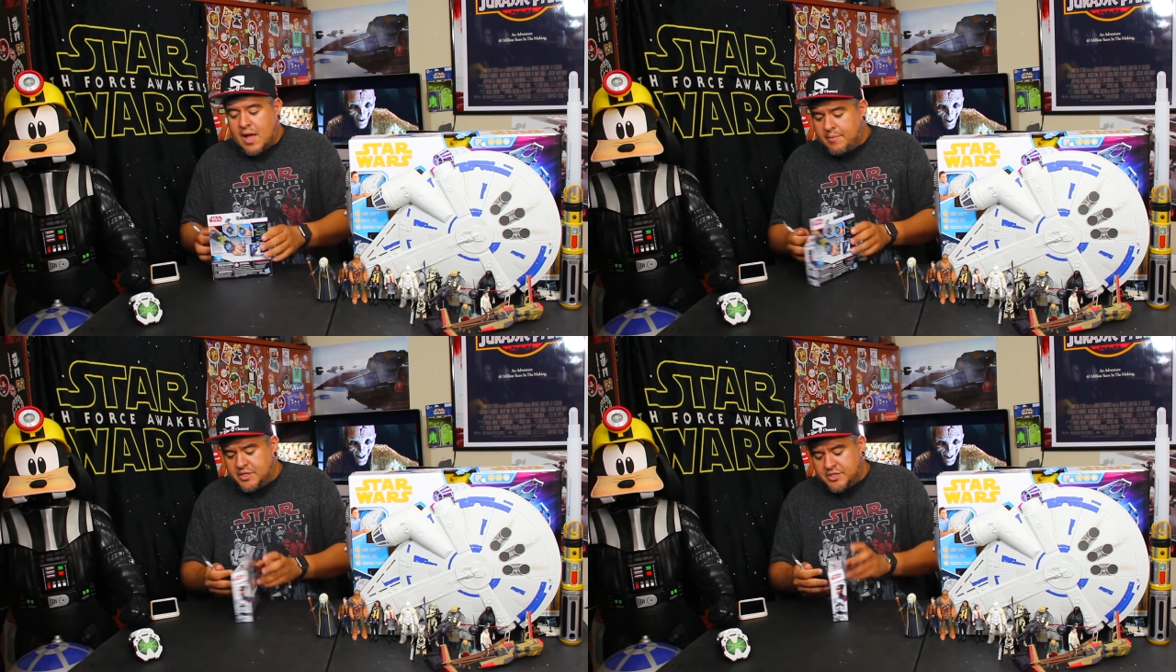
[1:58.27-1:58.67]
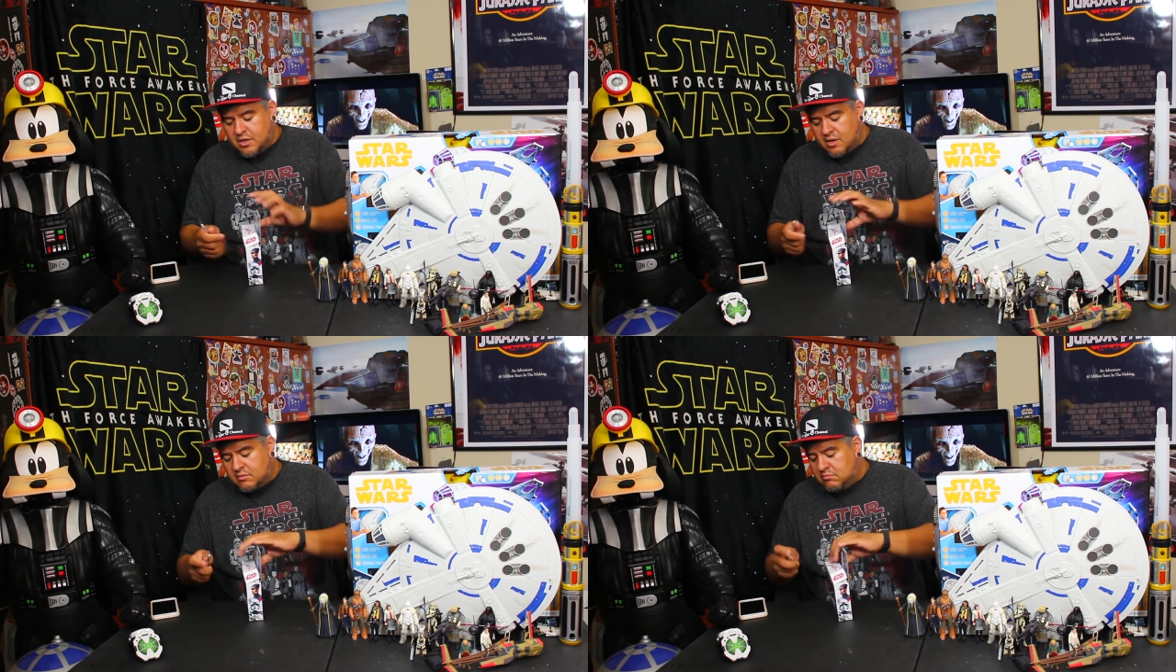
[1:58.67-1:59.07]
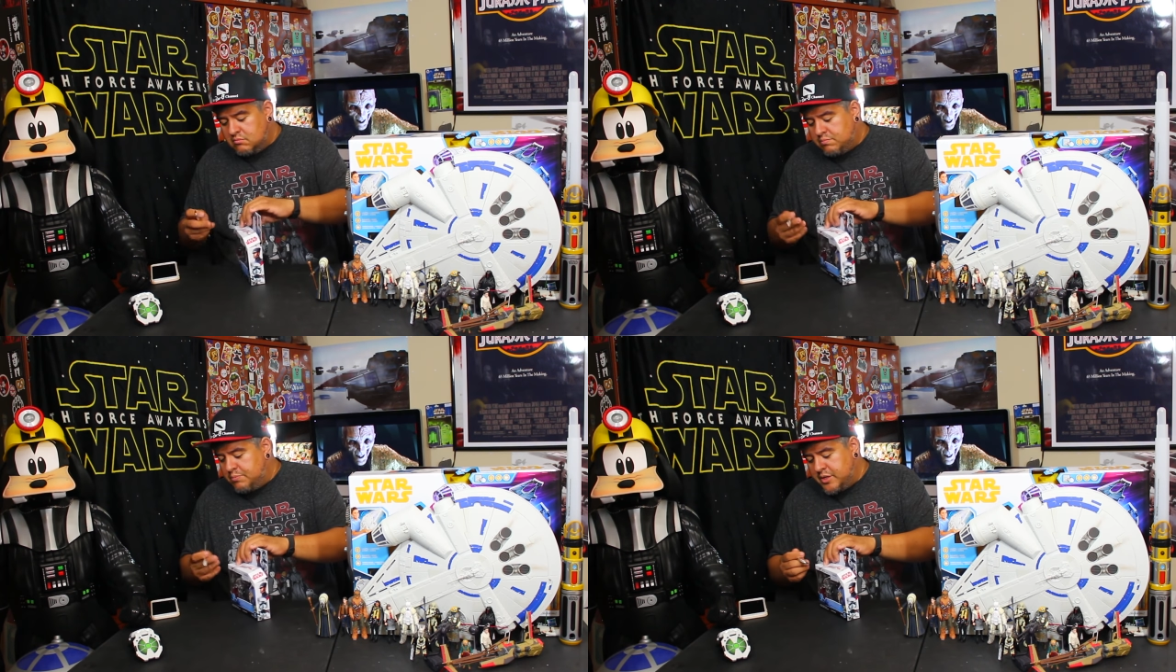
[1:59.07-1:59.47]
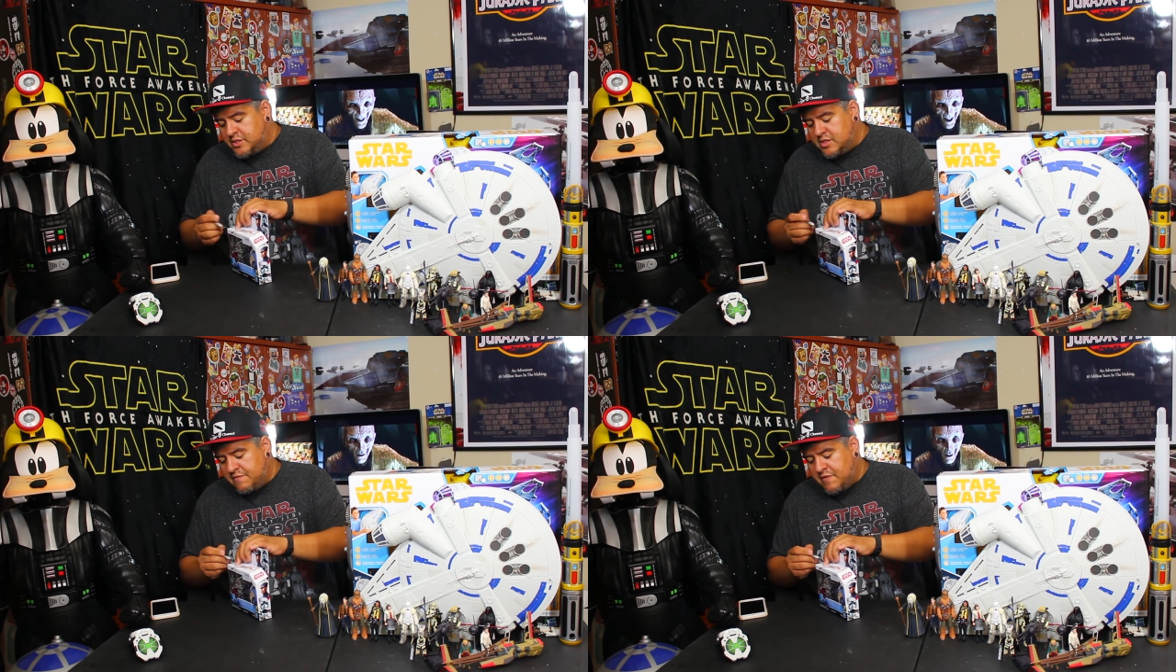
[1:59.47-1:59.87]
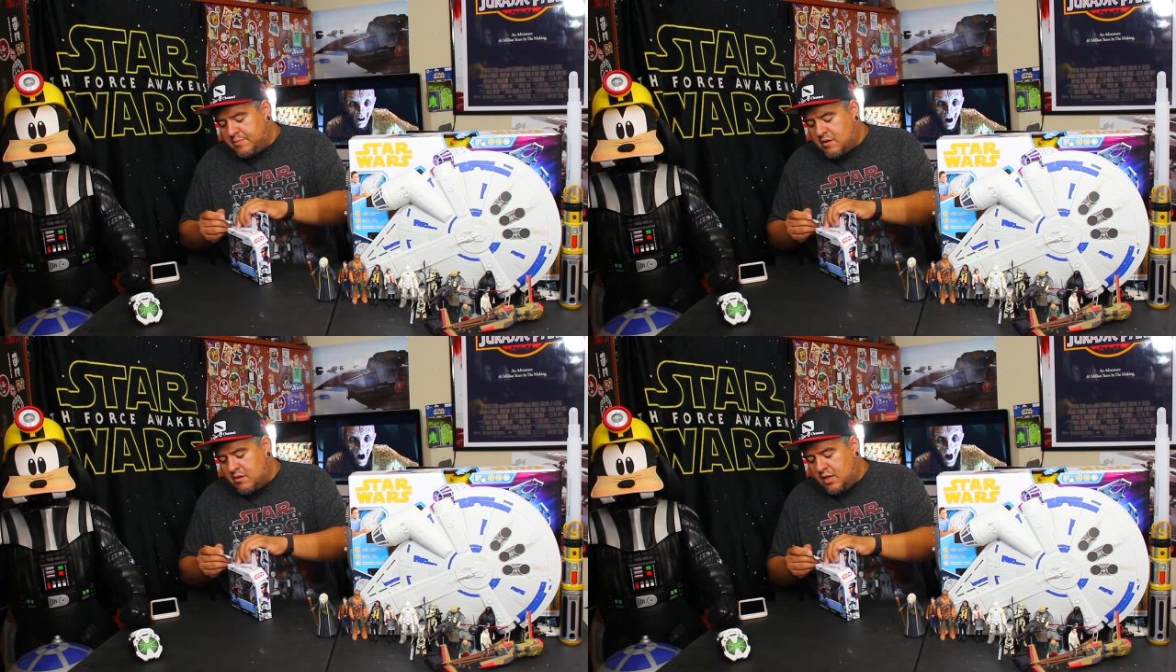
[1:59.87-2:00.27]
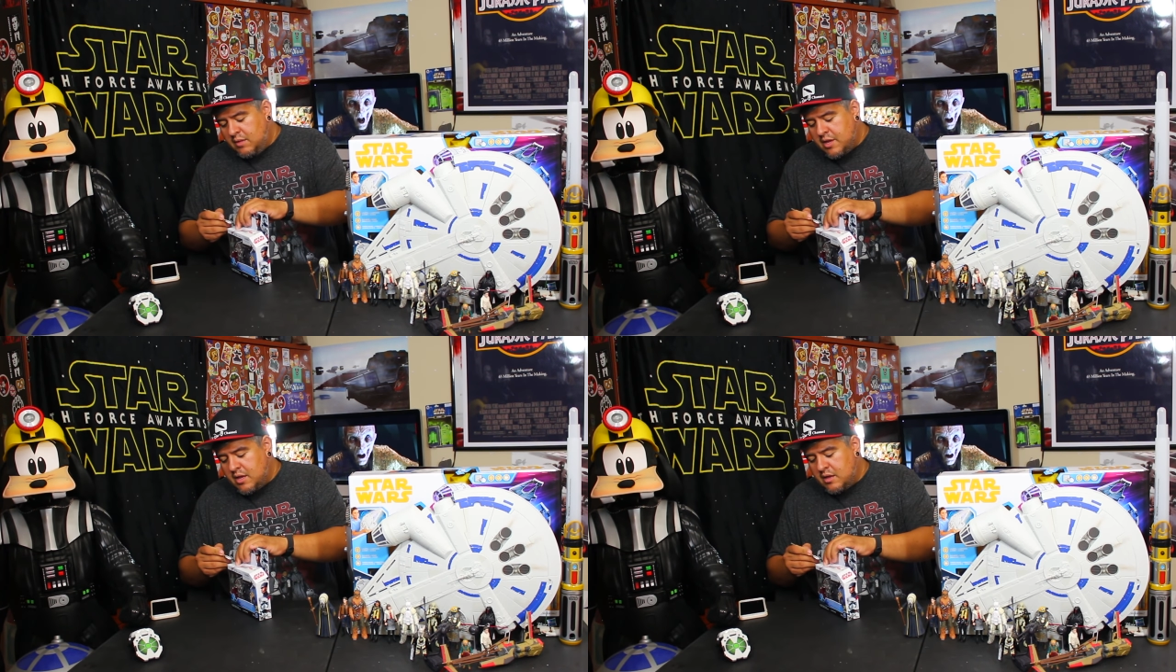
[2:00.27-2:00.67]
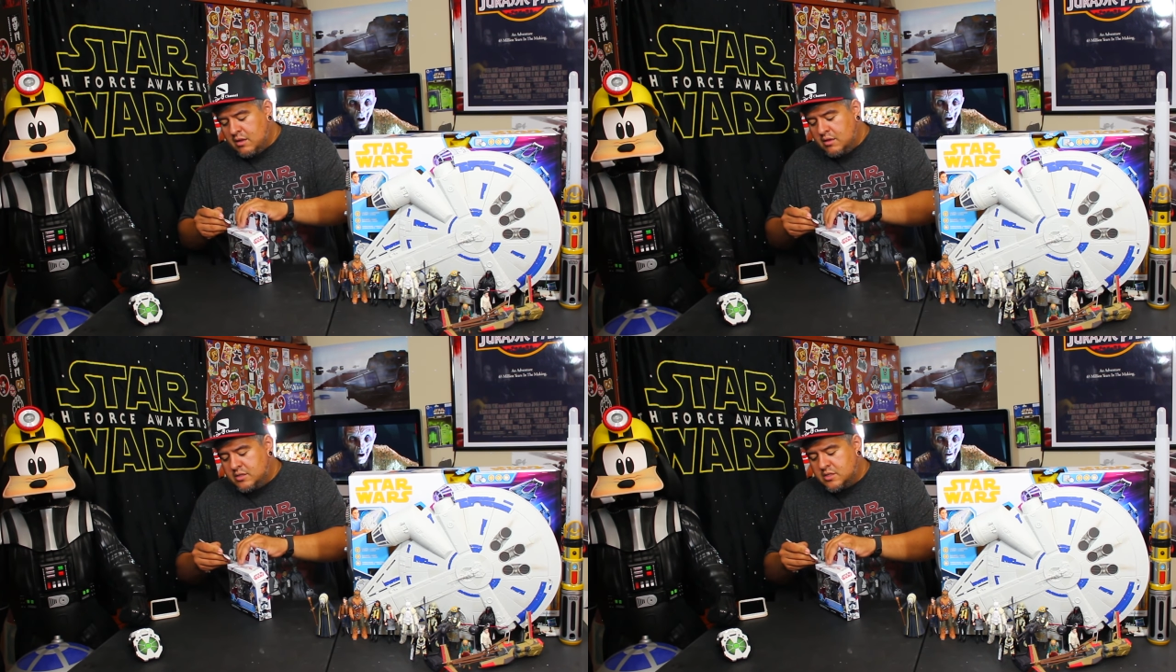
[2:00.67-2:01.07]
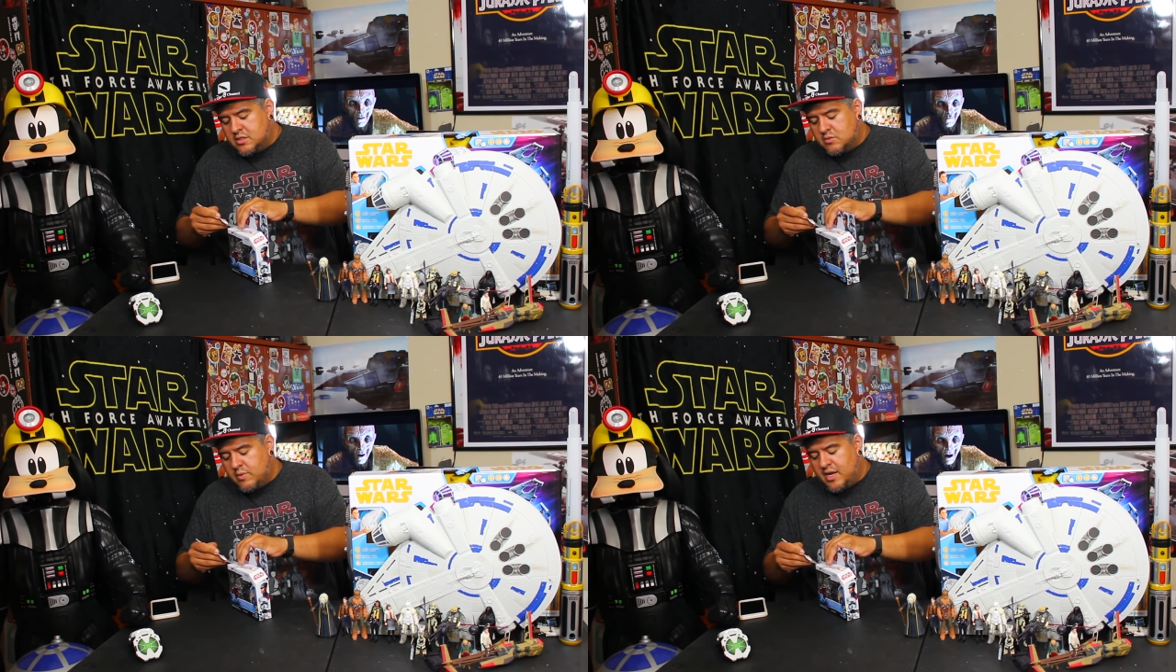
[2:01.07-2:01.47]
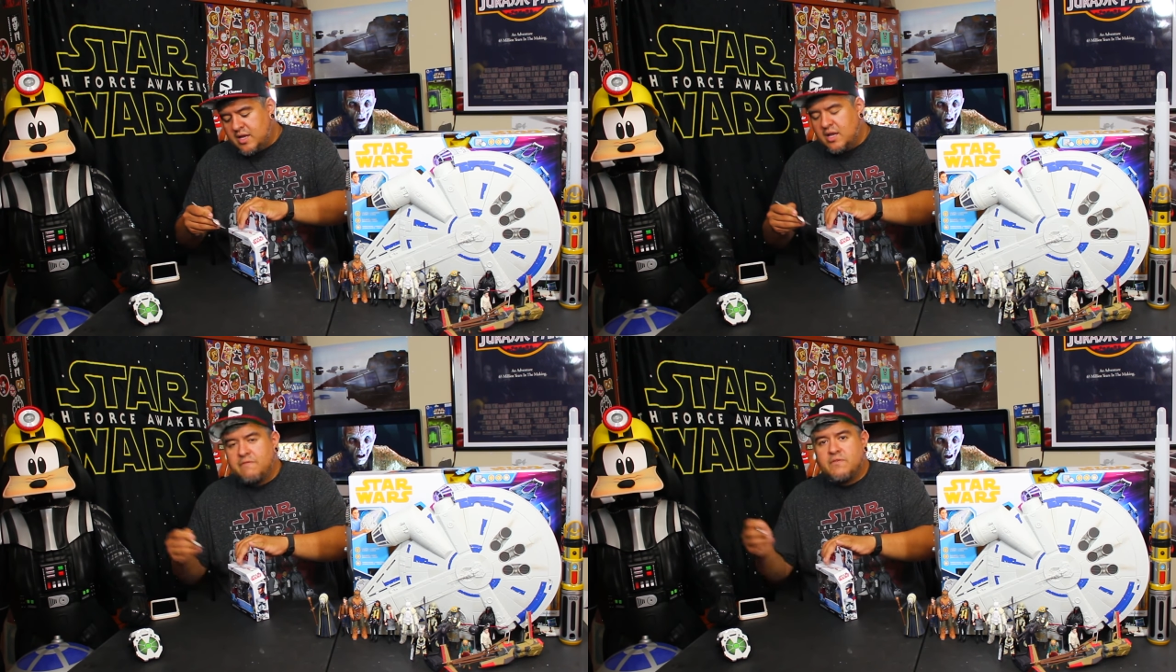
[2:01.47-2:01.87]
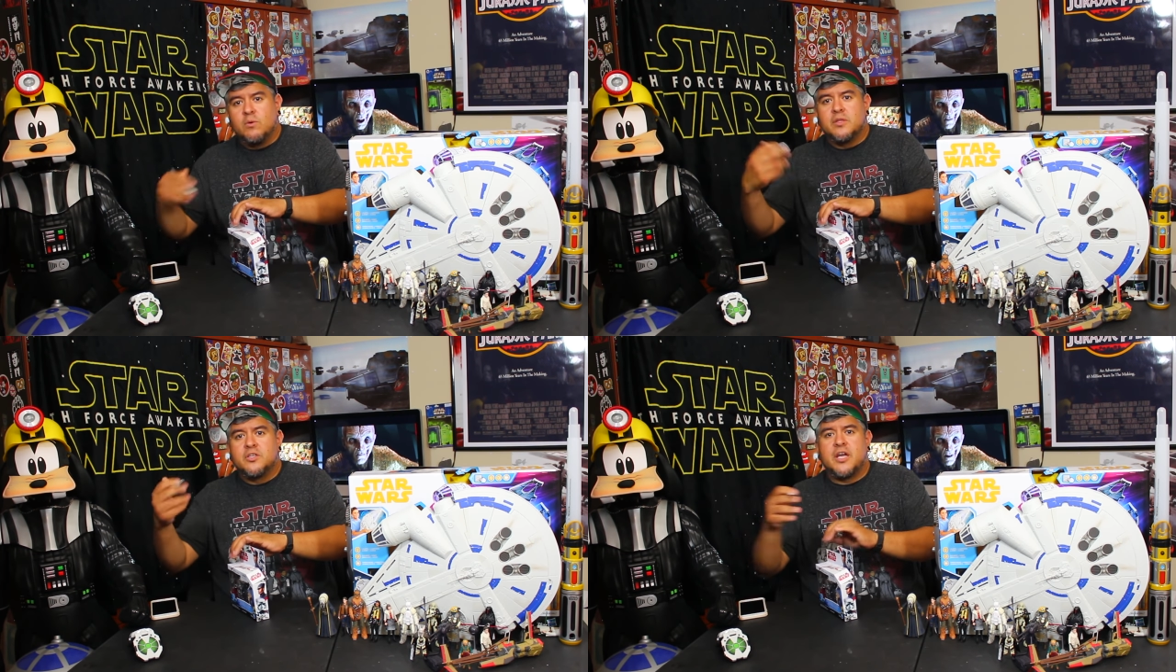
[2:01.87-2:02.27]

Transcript: I'm going to start putting stuff up there on eBay just as a way to kind of fuel the